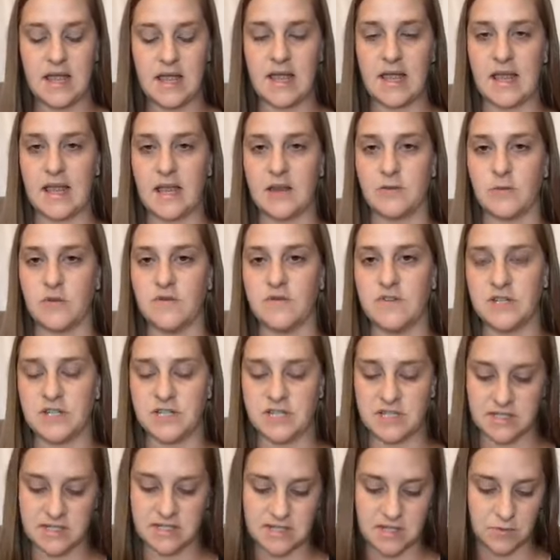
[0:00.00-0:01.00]
and
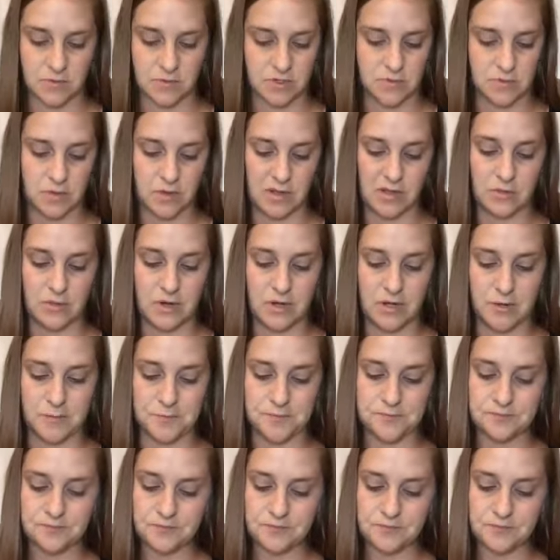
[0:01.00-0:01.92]
revisions. That worked really well.